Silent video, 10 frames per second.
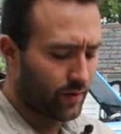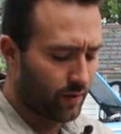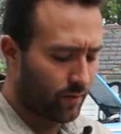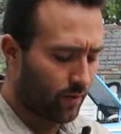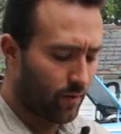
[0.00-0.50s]

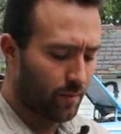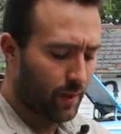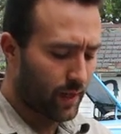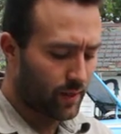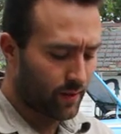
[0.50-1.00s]
so going
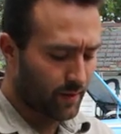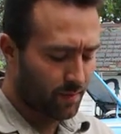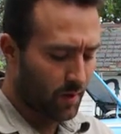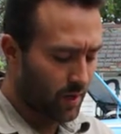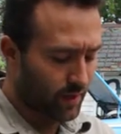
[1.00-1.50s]
back to the
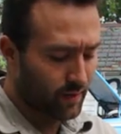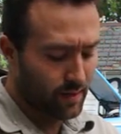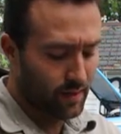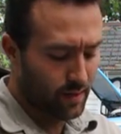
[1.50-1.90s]
springs,